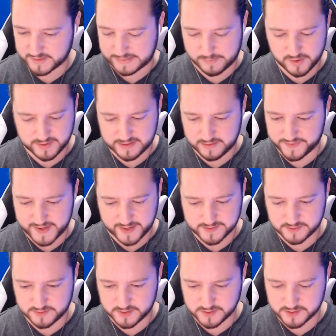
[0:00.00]
I'm okay with
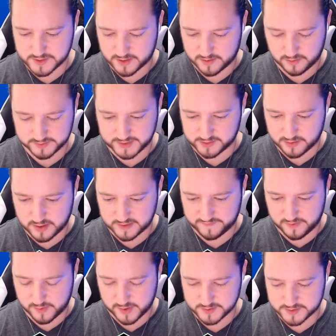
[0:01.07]
that, dude. You can do that all day long
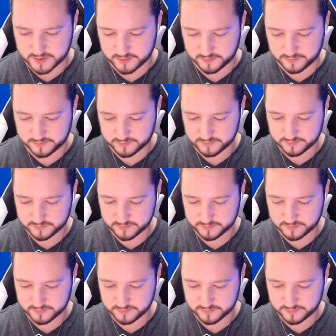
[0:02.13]
if you want to.